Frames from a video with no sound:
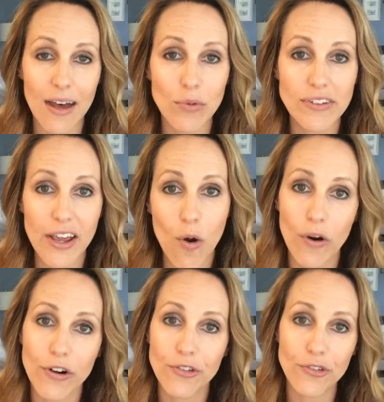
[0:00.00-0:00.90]
We'll take
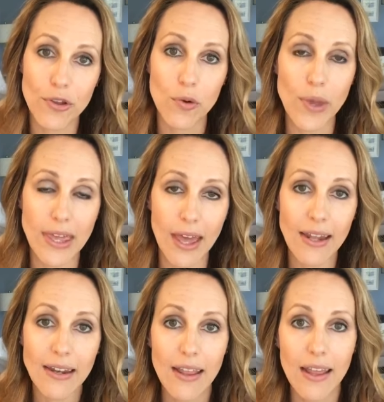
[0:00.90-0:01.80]
orders through the
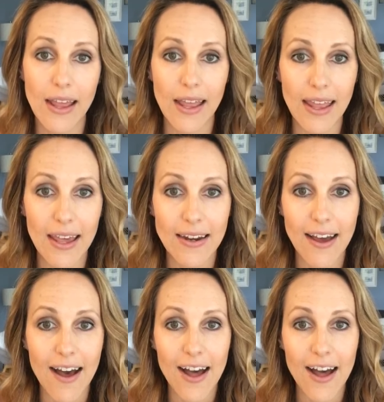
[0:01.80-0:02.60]
weekend, and